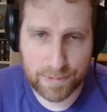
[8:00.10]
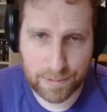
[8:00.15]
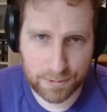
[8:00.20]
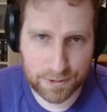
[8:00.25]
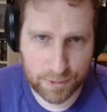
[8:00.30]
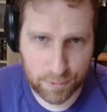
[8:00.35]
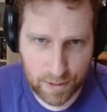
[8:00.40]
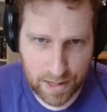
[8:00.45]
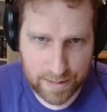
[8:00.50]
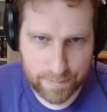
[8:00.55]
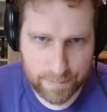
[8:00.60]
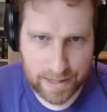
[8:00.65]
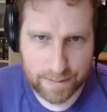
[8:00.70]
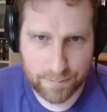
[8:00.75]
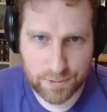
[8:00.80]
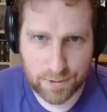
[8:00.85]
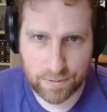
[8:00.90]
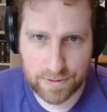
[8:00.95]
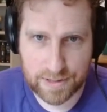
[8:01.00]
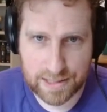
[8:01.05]
to be able to do
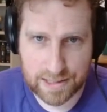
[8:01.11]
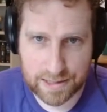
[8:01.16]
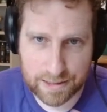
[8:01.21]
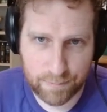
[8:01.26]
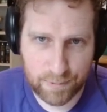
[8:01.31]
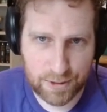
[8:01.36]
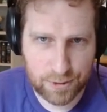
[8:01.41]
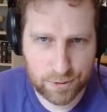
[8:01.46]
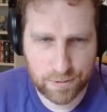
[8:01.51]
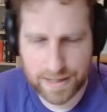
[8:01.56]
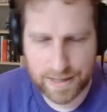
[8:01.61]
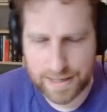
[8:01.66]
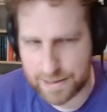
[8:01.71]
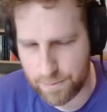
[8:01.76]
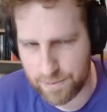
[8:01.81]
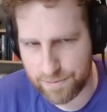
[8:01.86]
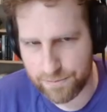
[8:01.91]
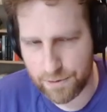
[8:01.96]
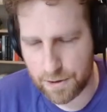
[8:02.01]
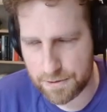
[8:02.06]
IMAP, so this needs to be true, that
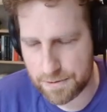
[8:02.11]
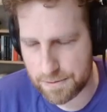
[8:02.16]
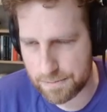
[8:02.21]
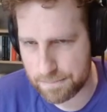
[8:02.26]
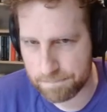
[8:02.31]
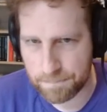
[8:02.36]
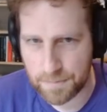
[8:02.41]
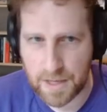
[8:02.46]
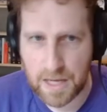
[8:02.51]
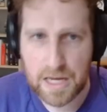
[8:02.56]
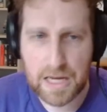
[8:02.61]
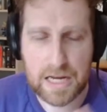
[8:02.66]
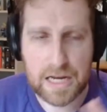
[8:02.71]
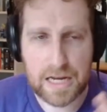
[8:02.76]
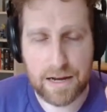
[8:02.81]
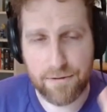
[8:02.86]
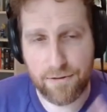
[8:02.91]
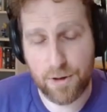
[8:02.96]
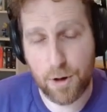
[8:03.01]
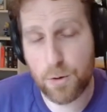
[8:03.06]
needs to be false.
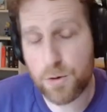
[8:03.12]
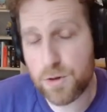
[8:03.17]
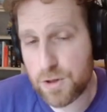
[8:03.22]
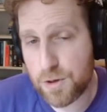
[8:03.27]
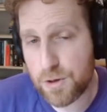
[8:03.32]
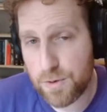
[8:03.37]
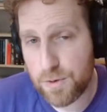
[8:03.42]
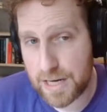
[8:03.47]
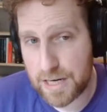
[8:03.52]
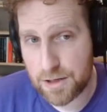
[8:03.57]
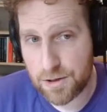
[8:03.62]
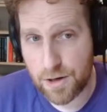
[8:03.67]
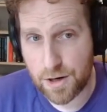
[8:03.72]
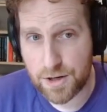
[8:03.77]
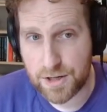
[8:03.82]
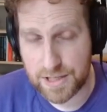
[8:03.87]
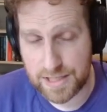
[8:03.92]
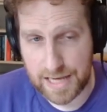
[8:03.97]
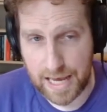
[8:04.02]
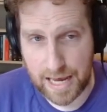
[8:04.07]
If those 2 things are
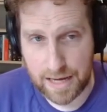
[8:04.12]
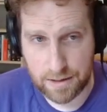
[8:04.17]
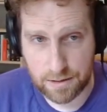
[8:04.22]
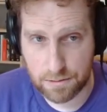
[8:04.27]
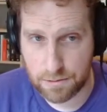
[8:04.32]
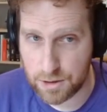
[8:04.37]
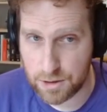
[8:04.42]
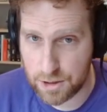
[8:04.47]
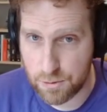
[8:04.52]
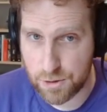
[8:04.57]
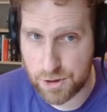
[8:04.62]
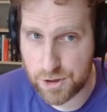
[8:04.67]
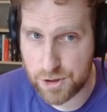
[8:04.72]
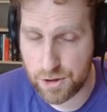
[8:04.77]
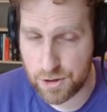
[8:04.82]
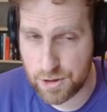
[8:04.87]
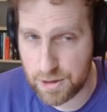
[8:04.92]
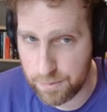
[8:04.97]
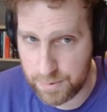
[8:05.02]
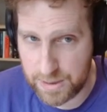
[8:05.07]
set, you
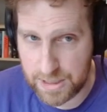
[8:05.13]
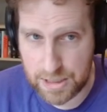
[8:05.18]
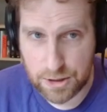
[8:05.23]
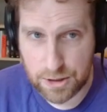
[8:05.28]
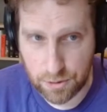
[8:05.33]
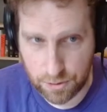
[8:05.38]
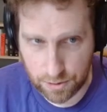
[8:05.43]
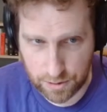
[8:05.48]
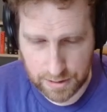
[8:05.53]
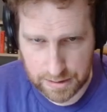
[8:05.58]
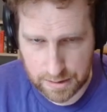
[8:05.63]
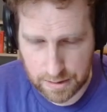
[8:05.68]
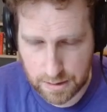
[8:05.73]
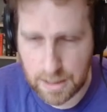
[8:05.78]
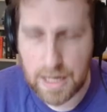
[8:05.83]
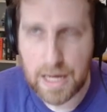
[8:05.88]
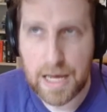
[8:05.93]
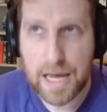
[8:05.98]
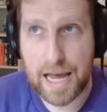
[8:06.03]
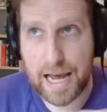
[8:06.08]
should be
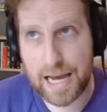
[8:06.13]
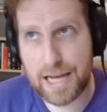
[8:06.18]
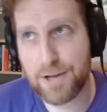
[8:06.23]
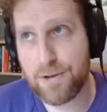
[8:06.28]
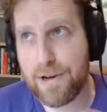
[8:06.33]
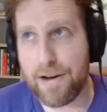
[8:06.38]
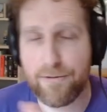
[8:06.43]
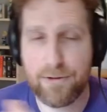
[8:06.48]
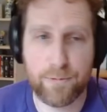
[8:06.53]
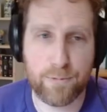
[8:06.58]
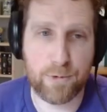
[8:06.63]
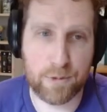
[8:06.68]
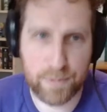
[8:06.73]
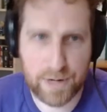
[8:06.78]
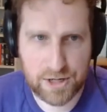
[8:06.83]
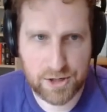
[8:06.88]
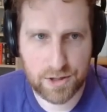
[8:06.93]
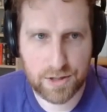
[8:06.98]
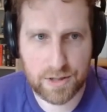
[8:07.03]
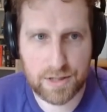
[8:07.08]
good, and you have the
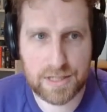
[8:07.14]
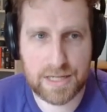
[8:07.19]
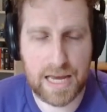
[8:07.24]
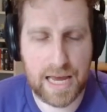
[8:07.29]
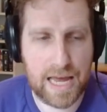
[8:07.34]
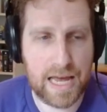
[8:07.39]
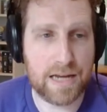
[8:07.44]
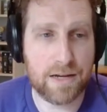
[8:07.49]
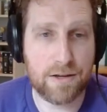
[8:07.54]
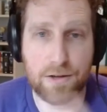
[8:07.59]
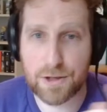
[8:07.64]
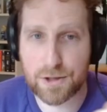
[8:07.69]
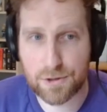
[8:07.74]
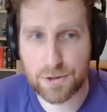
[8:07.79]
permissions, and the